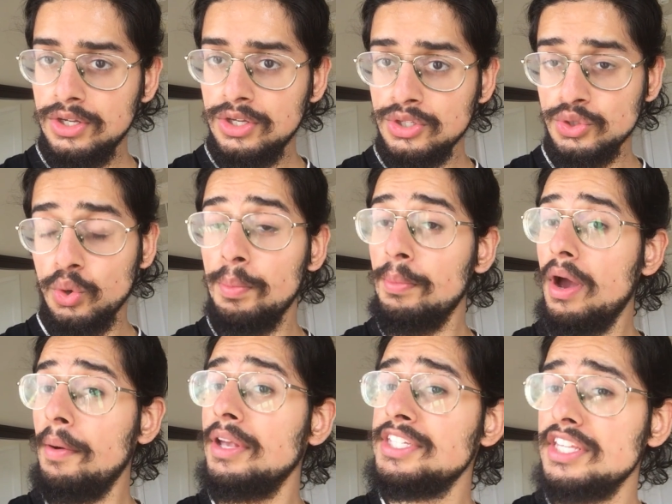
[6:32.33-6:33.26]
So
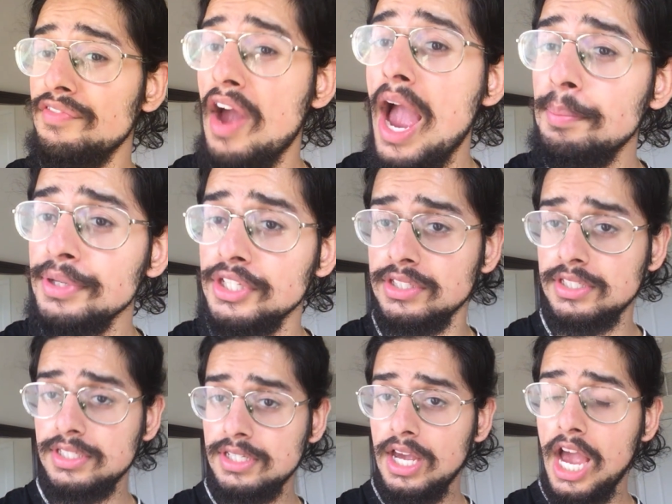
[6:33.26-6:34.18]
instead of
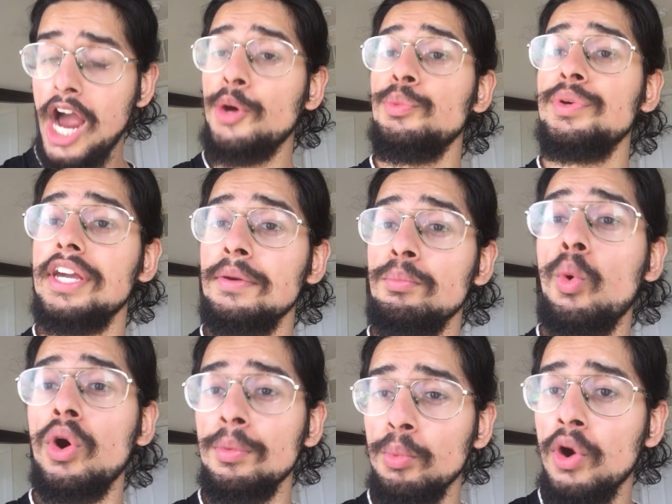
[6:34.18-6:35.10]
happiness, how can we get
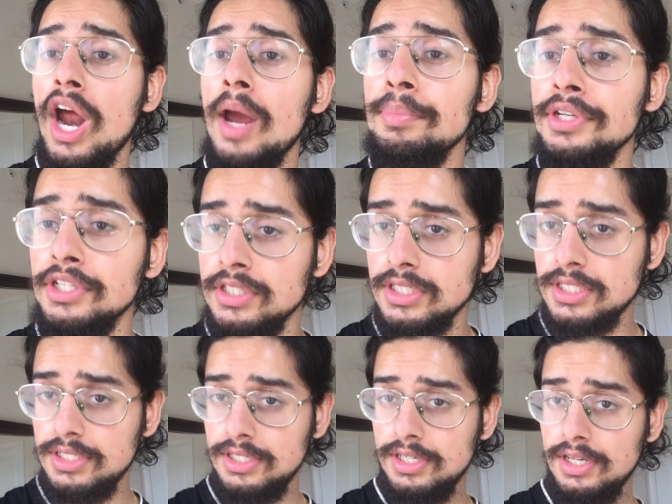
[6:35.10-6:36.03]
more and more
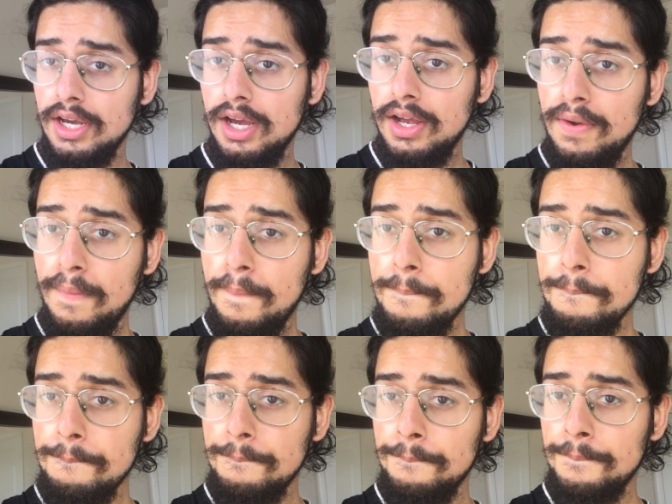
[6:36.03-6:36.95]
happiness?
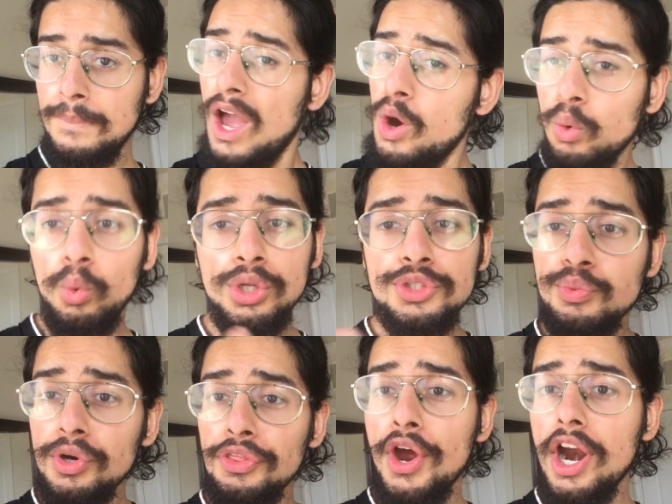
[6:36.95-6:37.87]
Once
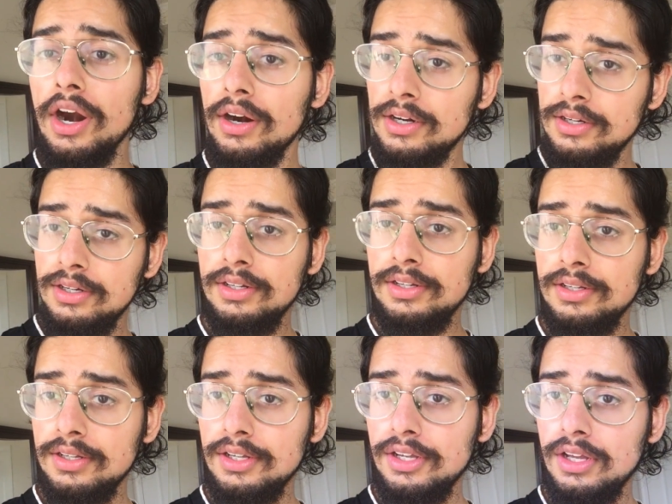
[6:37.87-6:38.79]
we're there,
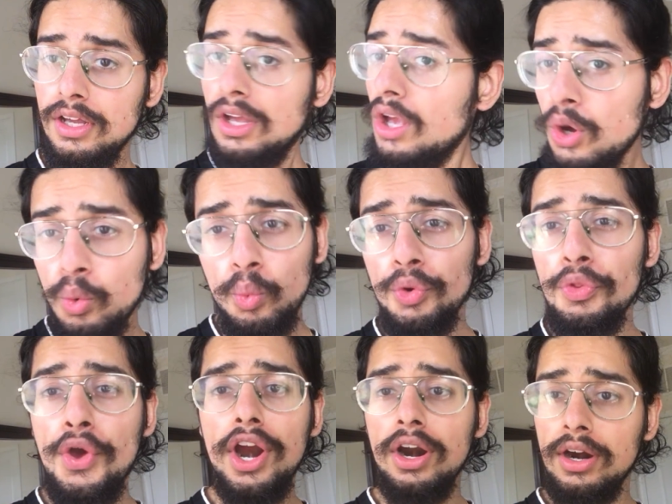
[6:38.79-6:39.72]
we're
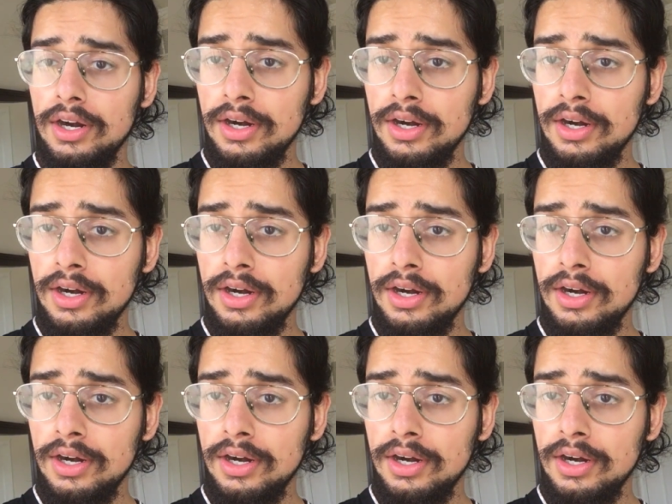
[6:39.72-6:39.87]
there.